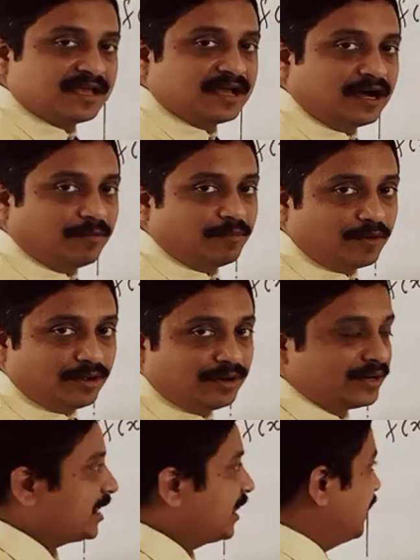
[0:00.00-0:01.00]

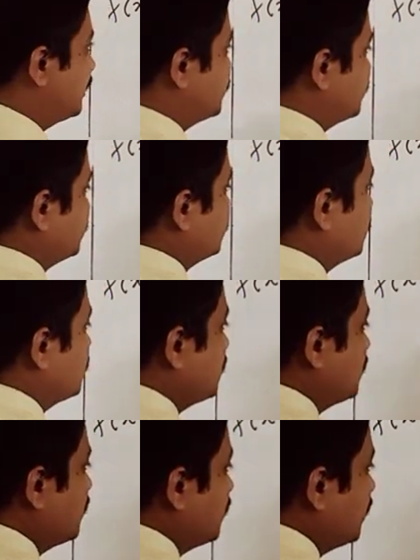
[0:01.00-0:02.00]
upon h,
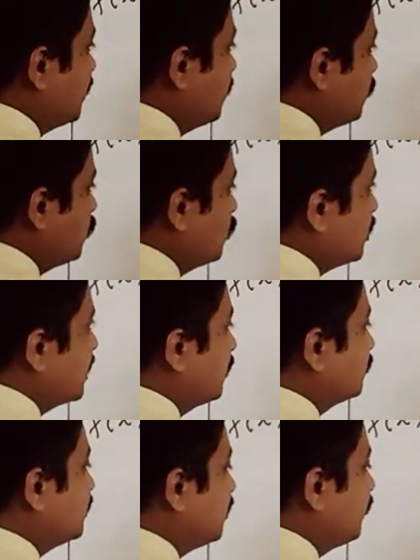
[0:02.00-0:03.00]
and put
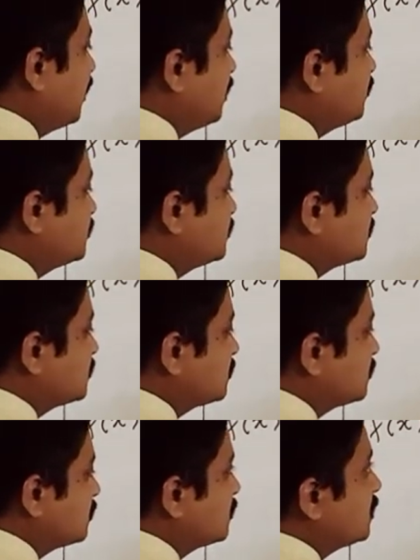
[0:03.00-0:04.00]
down their values.
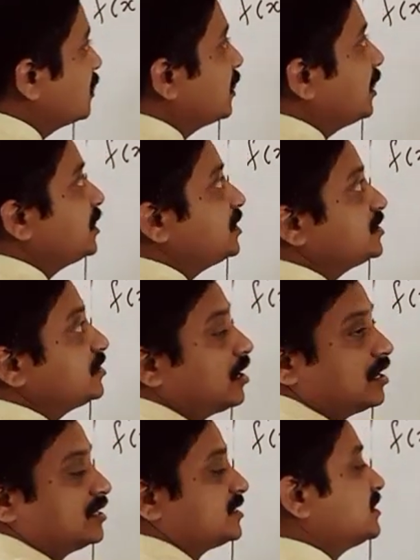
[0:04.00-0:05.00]
It is
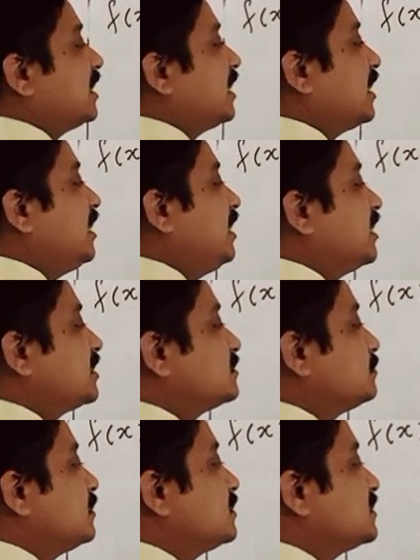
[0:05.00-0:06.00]
a sin x
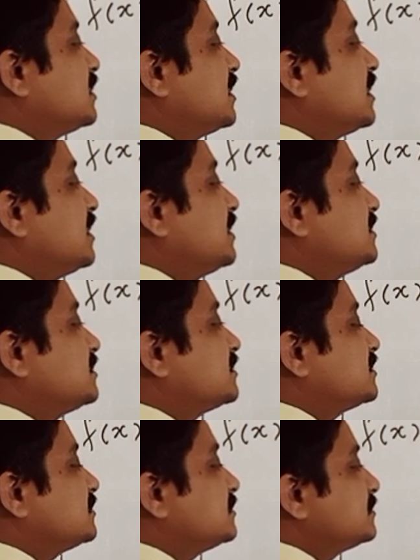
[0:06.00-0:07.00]
plus h
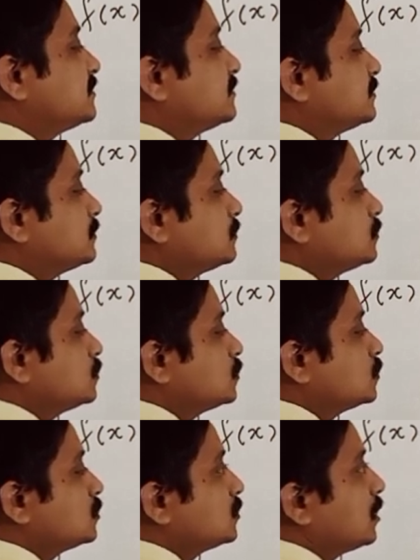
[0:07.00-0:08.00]

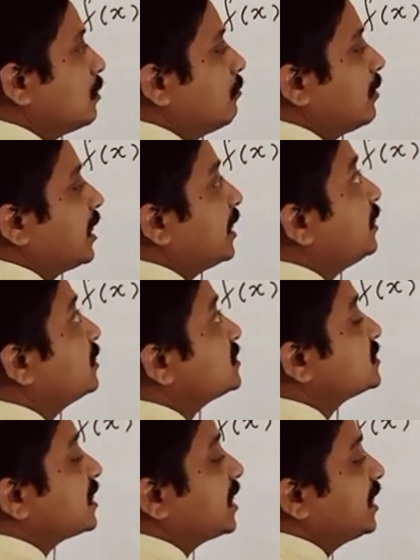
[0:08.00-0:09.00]
minus
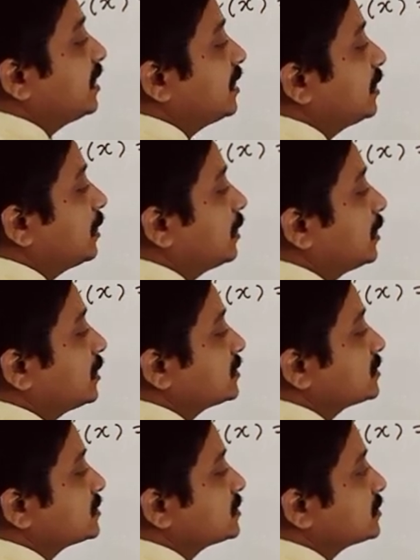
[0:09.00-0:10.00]
sin
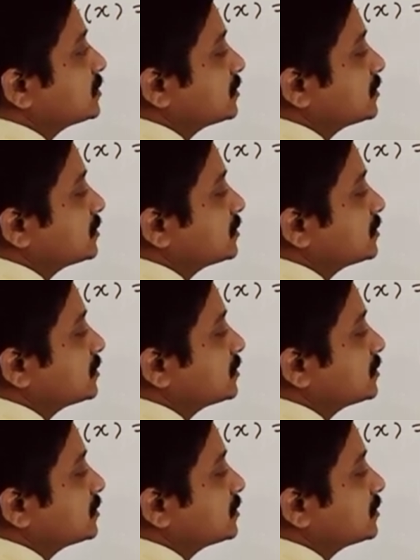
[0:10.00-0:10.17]
x